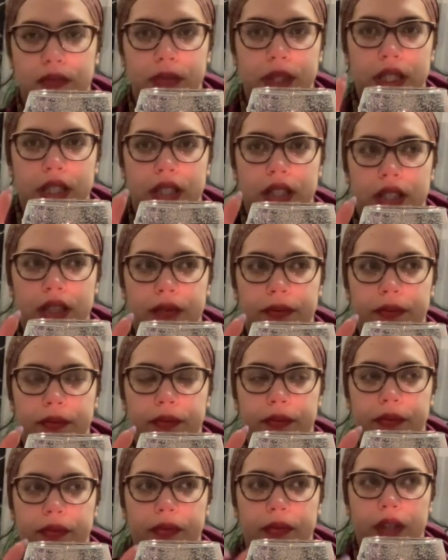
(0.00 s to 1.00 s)
missing.
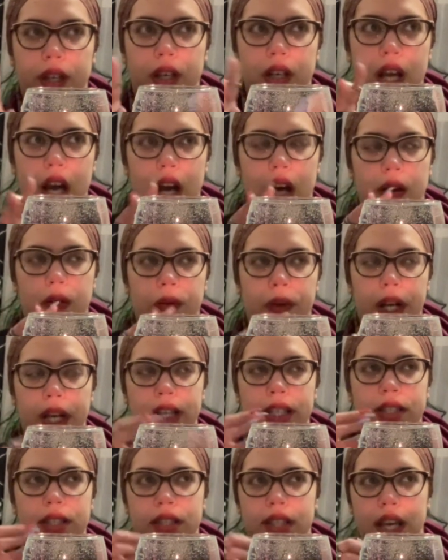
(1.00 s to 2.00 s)
Now, when
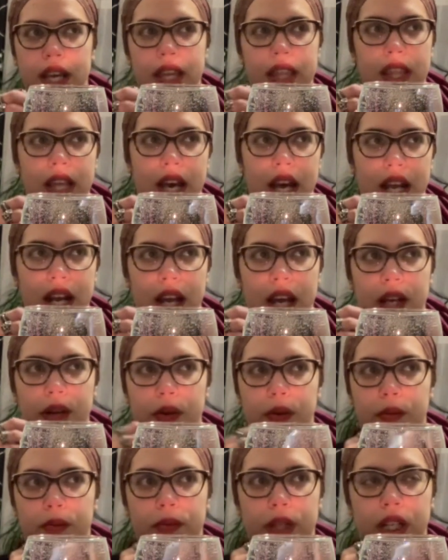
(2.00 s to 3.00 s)
I say that, I
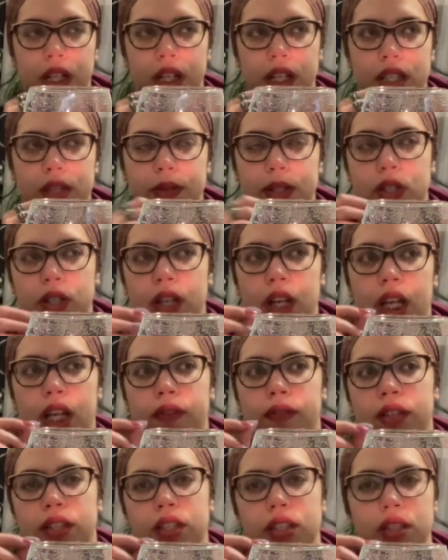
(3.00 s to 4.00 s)
don't mean, especially like
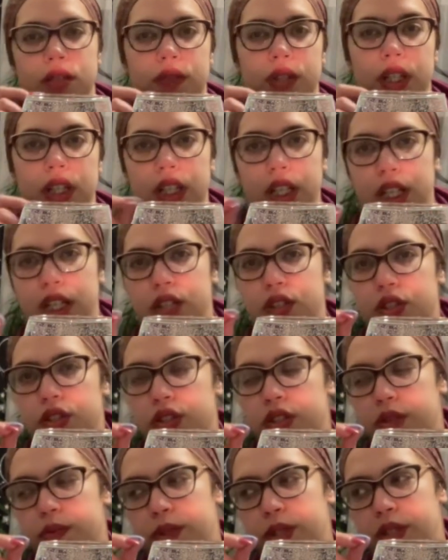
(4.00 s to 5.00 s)
if this is a
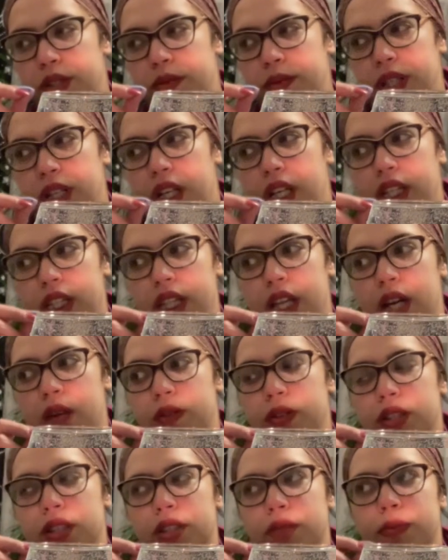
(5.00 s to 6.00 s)
relationship or something like that,
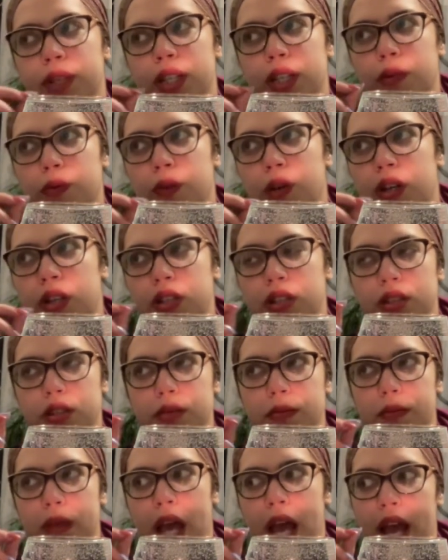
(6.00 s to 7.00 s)
where somebody wants you
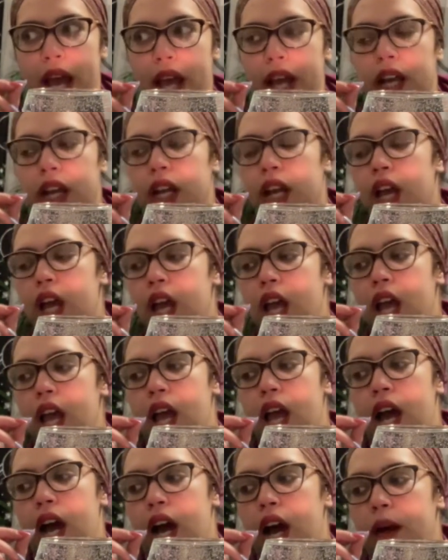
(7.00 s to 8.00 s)
back.
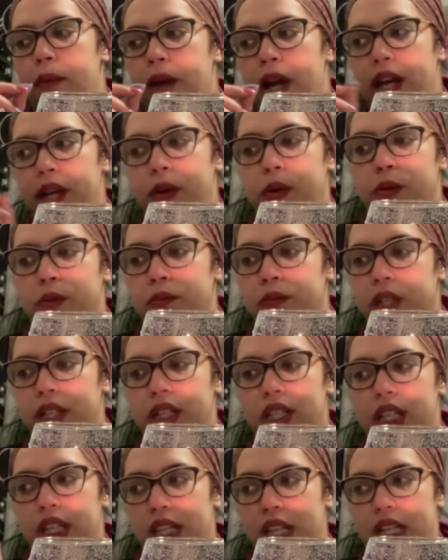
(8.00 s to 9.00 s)
I don't mean
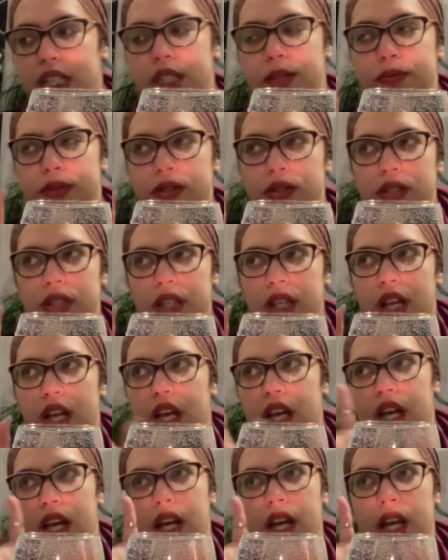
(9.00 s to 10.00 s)
that that's a person
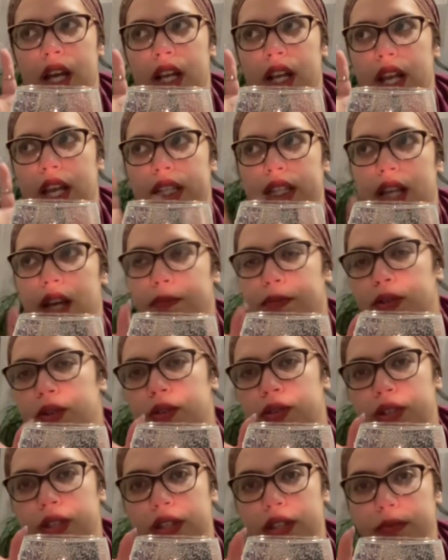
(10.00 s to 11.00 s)
that, like that
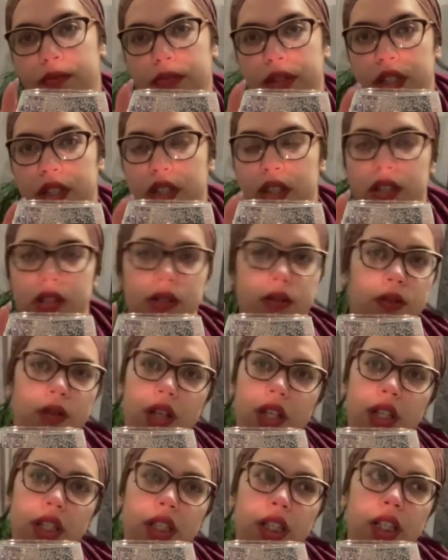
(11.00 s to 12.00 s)
person completes you or
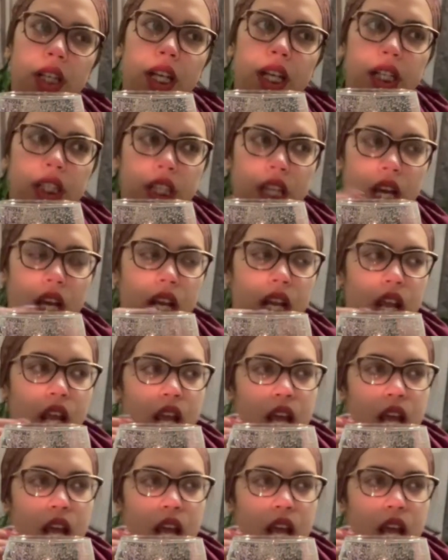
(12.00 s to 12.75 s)
anything like that.